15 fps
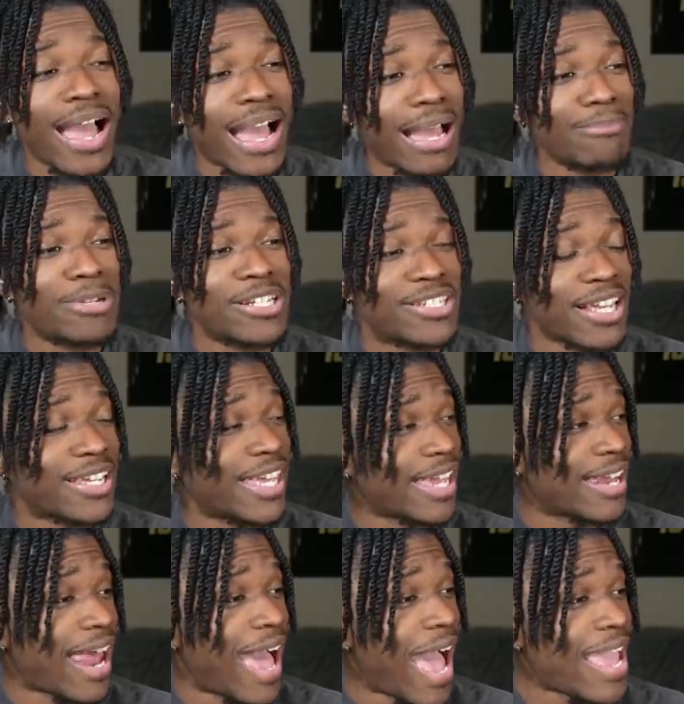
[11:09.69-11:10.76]
I'm just
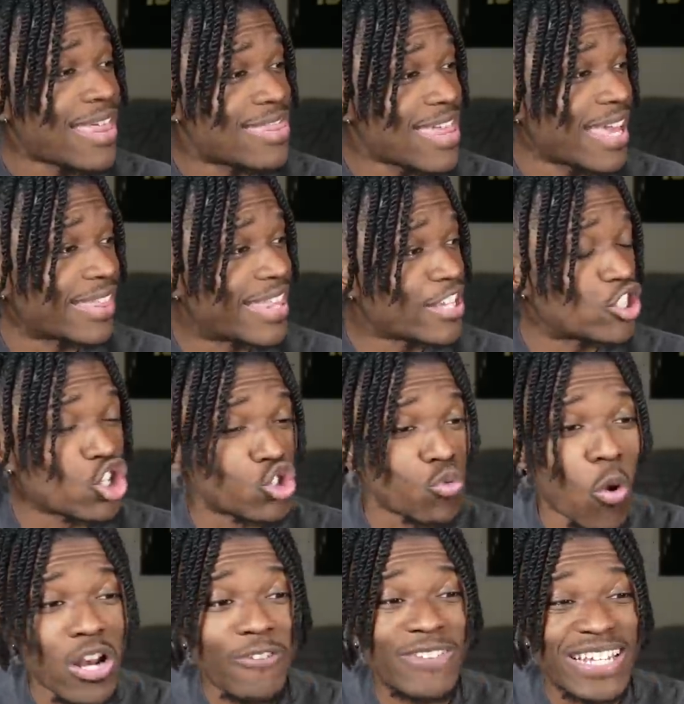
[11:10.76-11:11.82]
again. I think this is
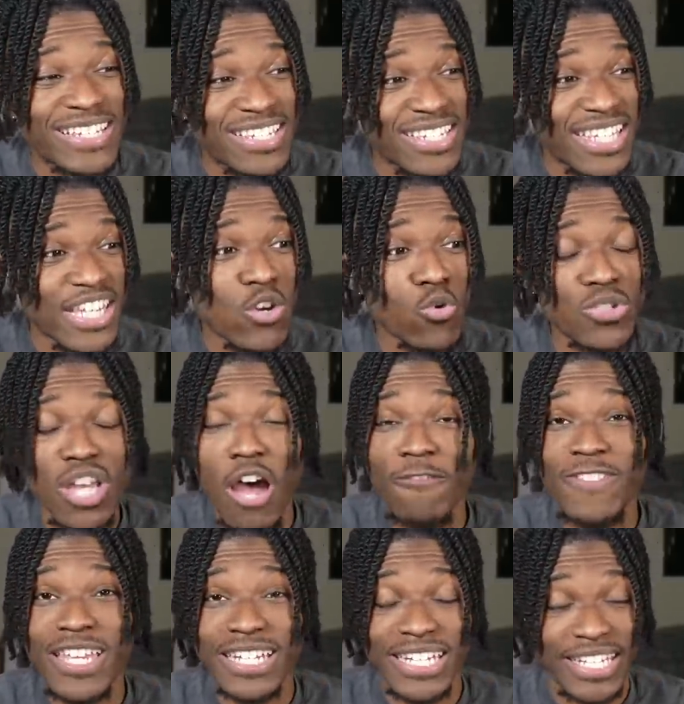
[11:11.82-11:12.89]
one of the steals
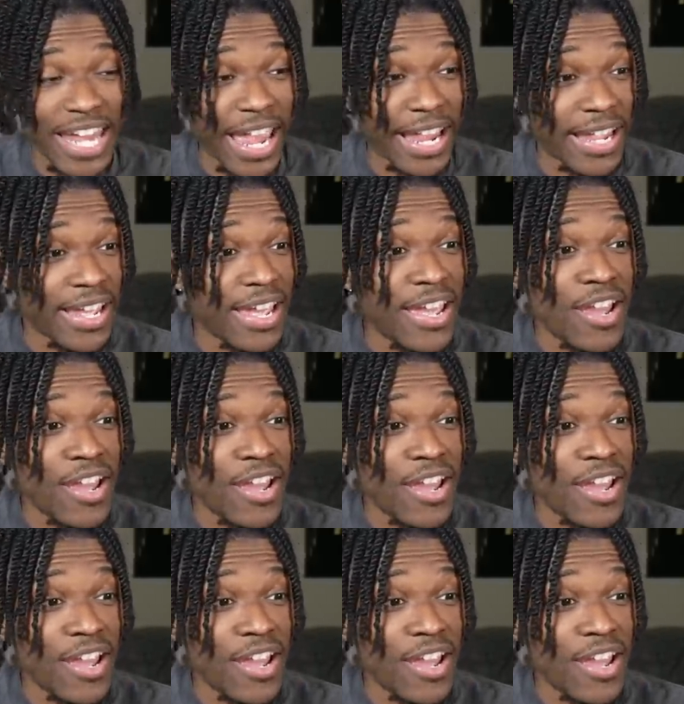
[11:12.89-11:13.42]
of the day.